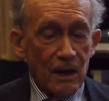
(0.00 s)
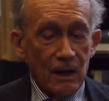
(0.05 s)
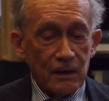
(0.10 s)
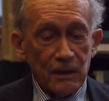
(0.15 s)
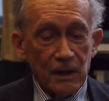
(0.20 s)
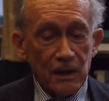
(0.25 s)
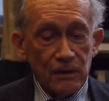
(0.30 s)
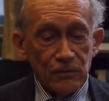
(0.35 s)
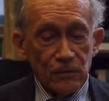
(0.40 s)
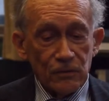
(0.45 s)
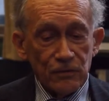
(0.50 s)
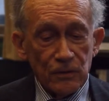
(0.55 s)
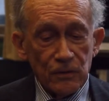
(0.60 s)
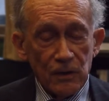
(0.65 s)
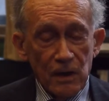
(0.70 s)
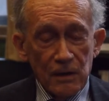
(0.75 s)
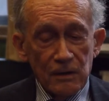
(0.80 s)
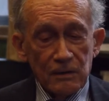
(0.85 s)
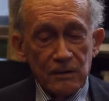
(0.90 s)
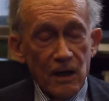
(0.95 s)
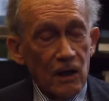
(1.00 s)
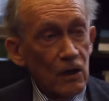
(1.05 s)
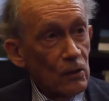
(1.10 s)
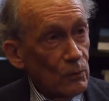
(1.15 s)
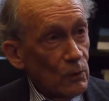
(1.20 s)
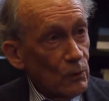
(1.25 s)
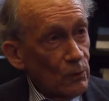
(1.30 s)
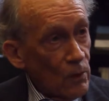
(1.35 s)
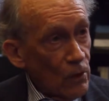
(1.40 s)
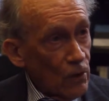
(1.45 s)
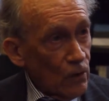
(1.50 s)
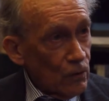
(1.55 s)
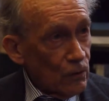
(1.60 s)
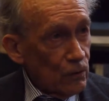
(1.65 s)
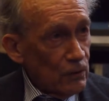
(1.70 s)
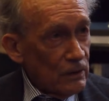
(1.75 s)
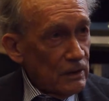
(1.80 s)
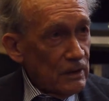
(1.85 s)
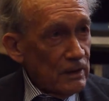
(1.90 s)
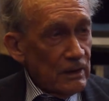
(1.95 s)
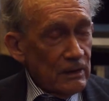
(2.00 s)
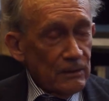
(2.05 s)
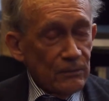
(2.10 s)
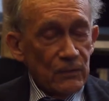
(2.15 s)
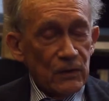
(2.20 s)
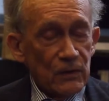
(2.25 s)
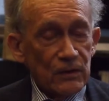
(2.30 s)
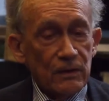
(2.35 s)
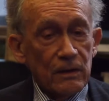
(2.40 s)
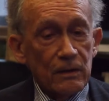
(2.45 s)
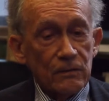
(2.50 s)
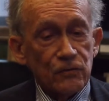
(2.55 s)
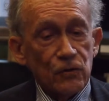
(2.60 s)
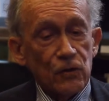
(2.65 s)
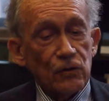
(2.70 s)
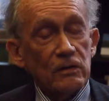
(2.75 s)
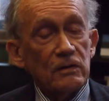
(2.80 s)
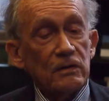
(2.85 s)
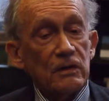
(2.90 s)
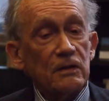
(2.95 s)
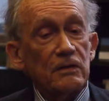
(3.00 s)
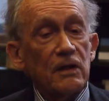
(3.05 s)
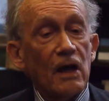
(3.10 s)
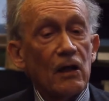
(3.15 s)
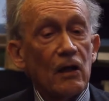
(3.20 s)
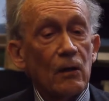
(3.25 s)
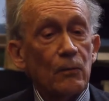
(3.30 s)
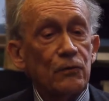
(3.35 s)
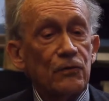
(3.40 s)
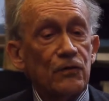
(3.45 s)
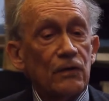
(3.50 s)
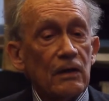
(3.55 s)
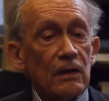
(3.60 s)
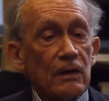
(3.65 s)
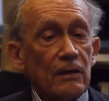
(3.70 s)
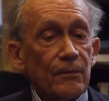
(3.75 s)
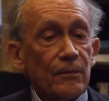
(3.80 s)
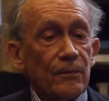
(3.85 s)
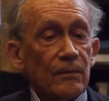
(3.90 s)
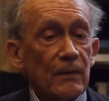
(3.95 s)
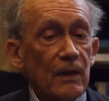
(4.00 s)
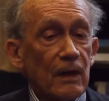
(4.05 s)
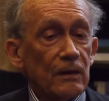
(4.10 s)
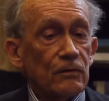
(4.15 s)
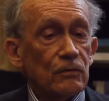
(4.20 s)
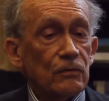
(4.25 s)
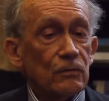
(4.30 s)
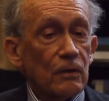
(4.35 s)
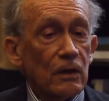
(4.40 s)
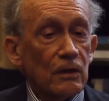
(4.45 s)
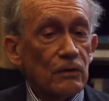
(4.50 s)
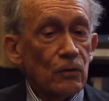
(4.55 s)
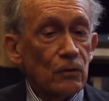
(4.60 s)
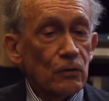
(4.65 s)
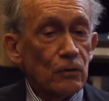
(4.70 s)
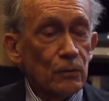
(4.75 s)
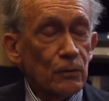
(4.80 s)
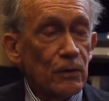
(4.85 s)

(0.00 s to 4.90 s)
Yeah, that was a terrible blow, but certainly it helps that you can